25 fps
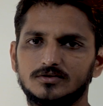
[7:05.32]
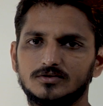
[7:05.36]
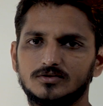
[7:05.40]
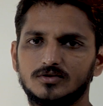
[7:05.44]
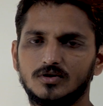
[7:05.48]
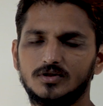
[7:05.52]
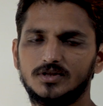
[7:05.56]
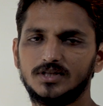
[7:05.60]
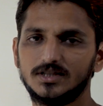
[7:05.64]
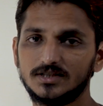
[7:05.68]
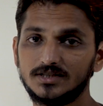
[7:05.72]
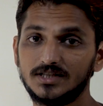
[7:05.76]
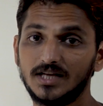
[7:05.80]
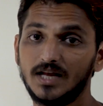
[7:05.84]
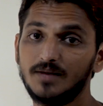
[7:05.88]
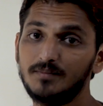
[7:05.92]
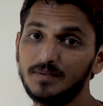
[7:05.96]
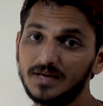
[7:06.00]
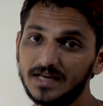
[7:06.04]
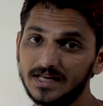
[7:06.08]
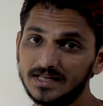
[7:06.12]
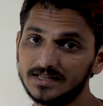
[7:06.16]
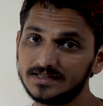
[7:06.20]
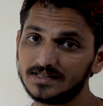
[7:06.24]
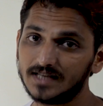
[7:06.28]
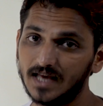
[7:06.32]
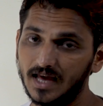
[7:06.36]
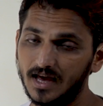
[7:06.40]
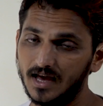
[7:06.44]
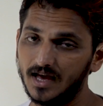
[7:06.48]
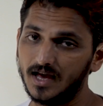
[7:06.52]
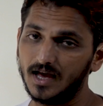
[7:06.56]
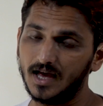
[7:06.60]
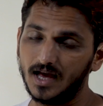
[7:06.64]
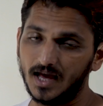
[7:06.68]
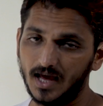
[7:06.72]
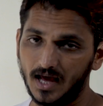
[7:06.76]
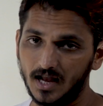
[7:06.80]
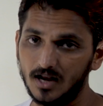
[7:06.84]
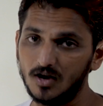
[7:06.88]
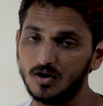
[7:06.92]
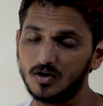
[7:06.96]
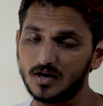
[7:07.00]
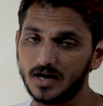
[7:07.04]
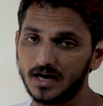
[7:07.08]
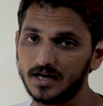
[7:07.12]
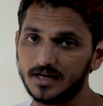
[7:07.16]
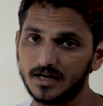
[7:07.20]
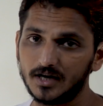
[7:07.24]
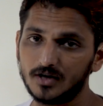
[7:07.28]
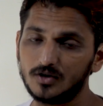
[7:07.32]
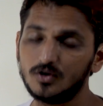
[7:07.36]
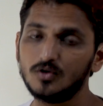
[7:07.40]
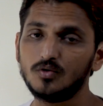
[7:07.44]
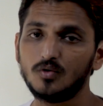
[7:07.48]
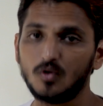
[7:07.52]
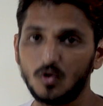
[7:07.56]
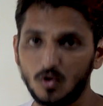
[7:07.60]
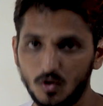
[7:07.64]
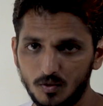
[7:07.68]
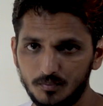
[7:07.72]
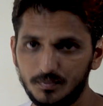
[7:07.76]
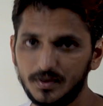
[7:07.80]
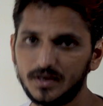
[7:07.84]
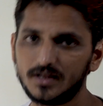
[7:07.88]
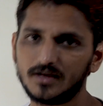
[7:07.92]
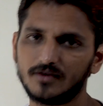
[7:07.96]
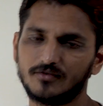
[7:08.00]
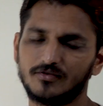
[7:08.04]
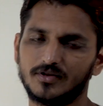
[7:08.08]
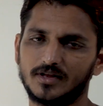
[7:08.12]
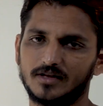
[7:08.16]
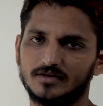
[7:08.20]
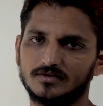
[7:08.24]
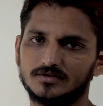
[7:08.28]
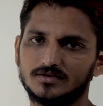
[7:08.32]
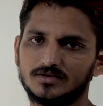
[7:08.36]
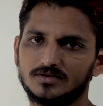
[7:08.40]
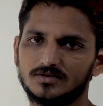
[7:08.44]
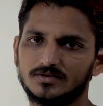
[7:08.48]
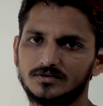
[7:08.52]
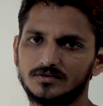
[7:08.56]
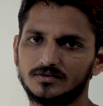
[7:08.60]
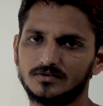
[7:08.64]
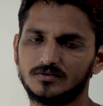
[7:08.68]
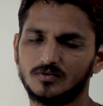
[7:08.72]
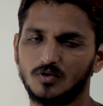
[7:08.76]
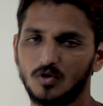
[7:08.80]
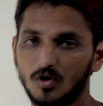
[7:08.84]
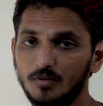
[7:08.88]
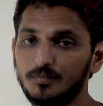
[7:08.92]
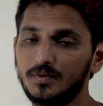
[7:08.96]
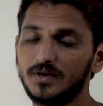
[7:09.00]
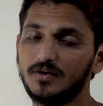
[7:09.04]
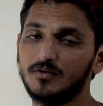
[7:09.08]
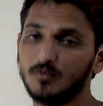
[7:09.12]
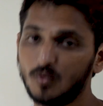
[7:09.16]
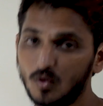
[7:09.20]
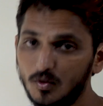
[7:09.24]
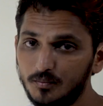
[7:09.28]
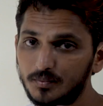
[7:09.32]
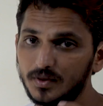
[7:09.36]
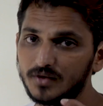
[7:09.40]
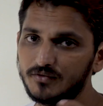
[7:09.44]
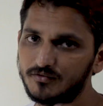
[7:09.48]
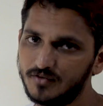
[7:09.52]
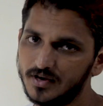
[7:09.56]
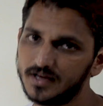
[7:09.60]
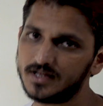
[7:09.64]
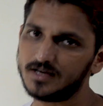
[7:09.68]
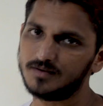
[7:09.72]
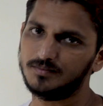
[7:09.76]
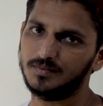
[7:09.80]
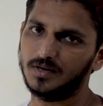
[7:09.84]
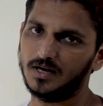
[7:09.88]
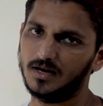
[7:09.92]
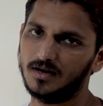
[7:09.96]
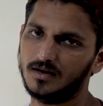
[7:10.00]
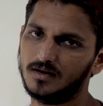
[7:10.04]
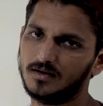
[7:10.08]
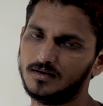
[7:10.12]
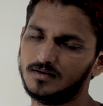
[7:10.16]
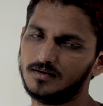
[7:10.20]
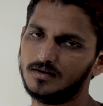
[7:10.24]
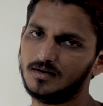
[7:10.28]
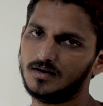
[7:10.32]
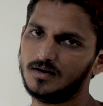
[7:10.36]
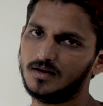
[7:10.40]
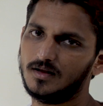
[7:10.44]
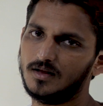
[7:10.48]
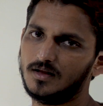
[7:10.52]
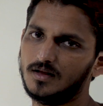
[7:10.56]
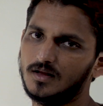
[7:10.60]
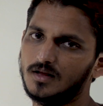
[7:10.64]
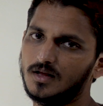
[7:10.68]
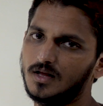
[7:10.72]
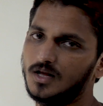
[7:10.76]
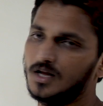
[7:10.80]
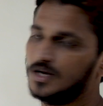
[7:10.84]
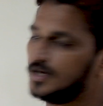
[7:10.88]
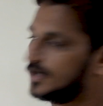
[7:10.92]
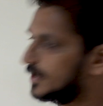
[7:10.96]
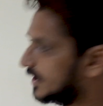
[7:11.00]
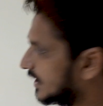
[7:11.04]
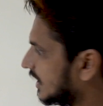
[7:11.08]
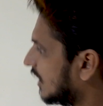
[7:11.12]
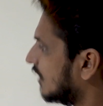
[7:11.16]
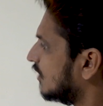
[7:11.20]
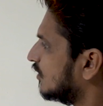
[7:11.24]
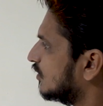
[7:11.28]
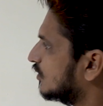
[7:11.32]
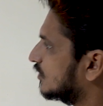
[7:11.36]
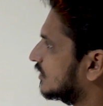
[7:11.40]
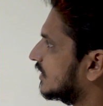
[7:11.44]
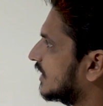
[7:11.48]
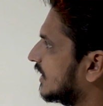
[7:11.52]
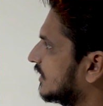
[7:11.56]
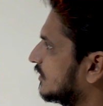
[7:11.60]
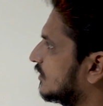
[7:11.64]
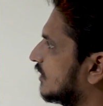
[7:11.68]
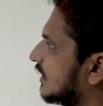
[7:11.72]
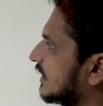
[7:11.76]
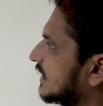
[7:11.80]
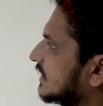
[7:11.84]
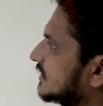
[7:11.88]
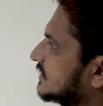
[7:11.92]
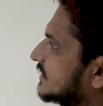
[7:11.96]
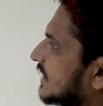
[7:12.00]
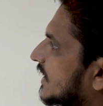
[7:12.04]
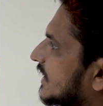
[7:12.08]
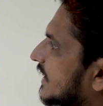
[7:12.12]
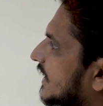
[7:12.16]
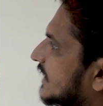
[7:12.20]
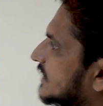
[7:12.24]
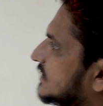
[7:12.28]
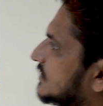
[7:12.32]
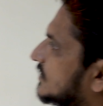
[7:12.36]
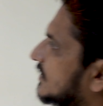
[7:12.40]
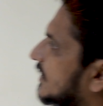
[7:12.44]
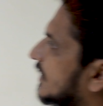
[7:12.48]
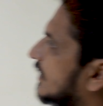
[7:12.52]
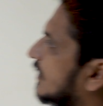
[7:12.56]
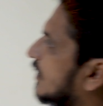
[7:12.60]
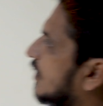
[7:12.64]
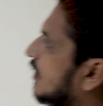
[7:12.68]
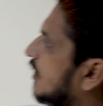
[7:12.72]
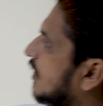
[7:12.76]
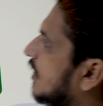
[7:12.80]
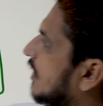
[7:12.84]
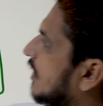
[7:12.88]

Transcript: So this naming is allocated to OB reference, OB variable. Now try to understand next thing.